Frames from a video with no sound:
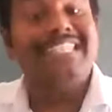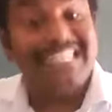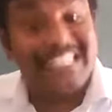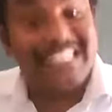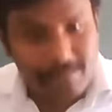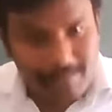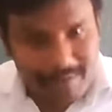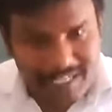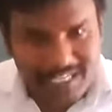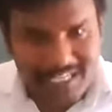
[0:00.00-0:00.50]
it
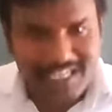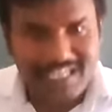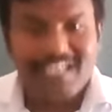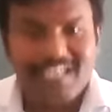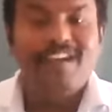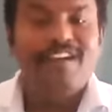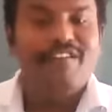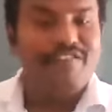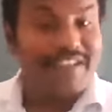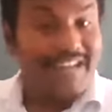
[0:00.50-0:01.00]
is beating.
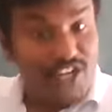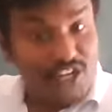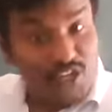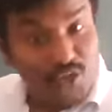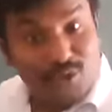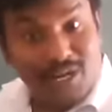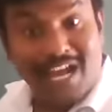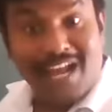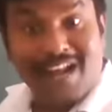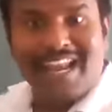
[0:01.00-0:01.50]
For
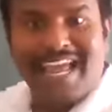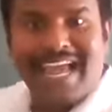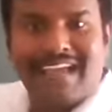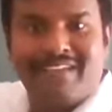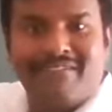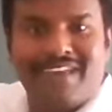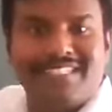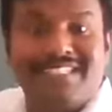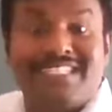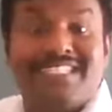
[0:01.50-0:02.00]
neuron
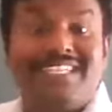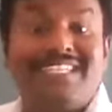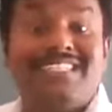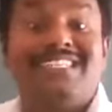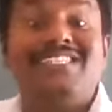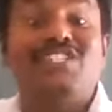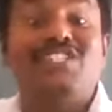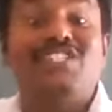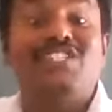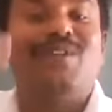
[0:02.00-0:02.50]
language, it is
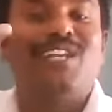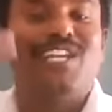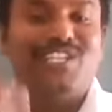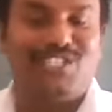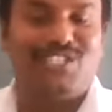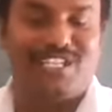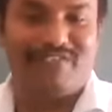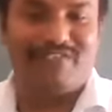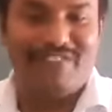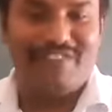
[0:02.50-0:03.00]
a
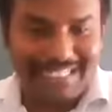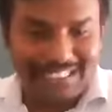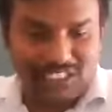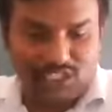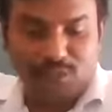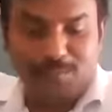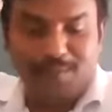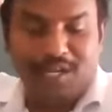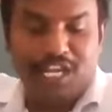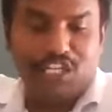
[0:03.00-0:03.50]
stimulation. When
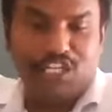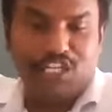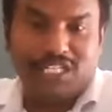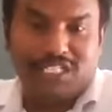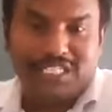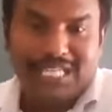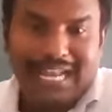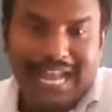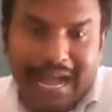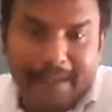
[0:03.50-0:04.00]

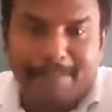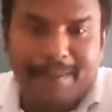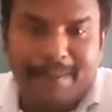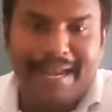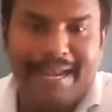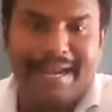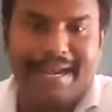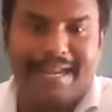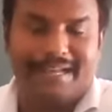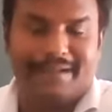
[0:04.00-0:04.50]
stimulations are
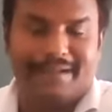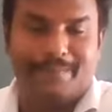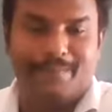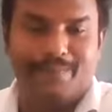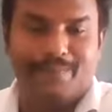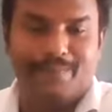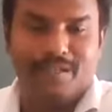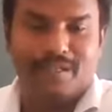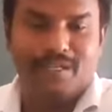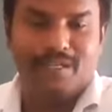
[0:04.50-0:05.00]
applied
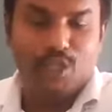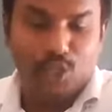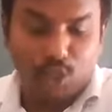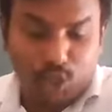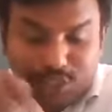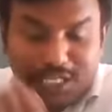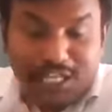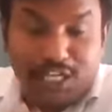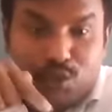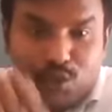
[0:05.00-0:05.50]
to
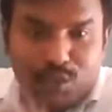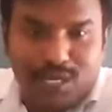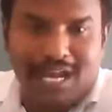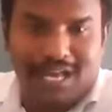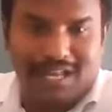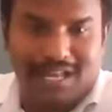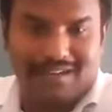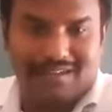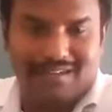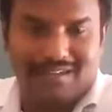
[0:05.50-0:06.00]
the
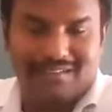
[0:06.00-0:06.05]
neuron,